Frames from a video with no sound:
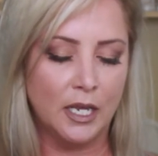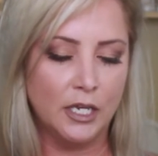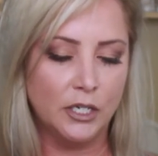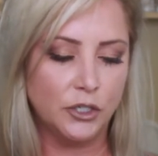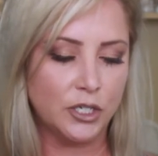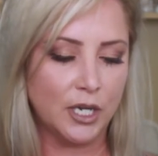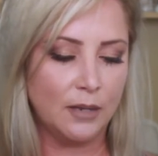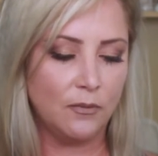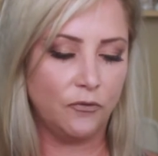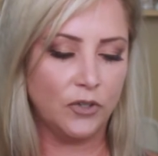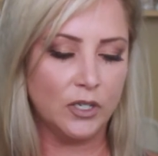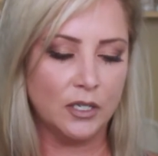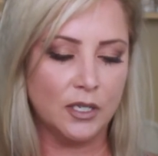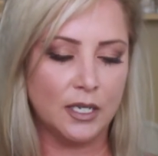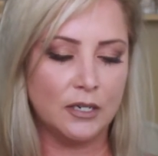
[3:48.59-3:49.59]
Shape,
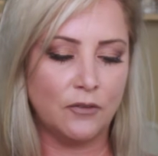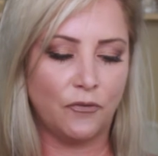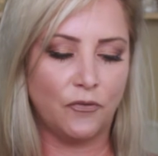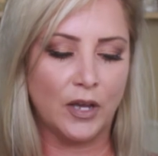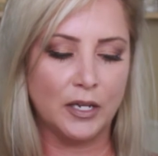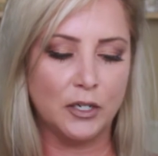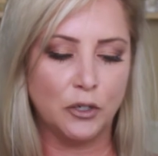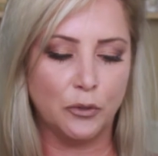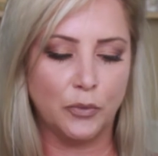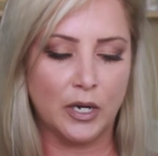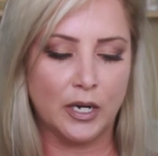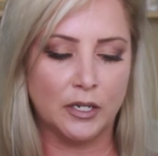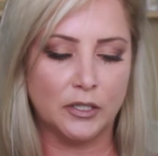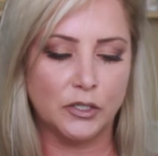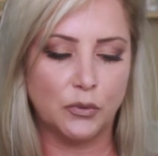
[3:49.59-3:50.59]
fill, and define your
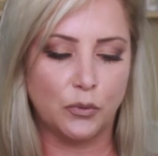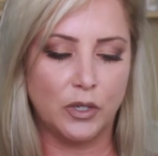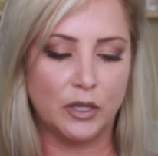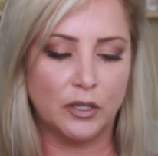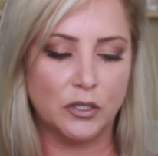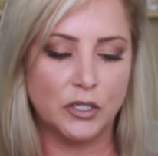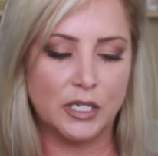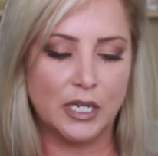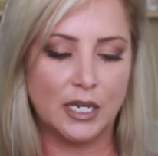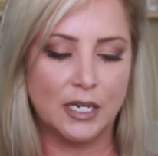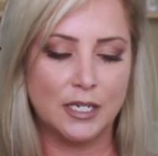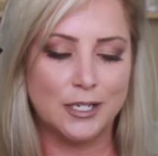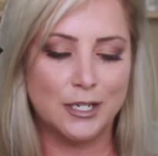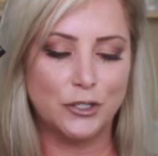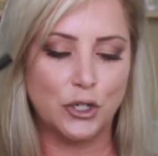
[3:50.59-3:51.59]
brows with their
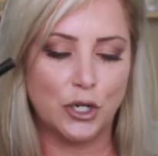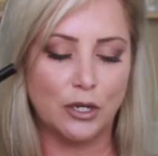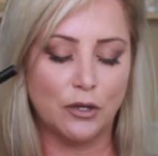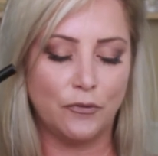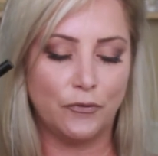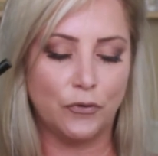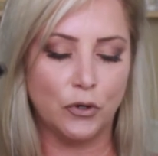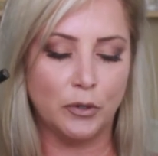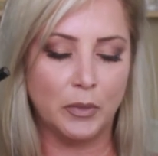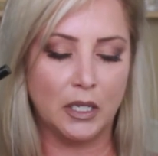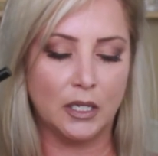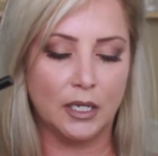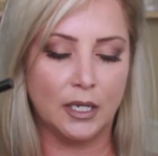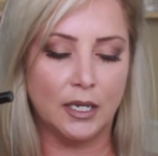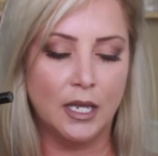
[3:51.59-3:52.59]
tinted gel
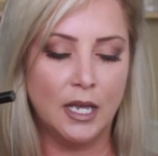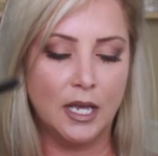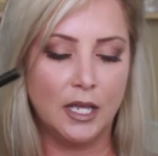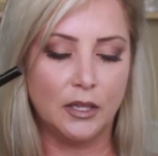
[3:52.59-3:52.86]
formula.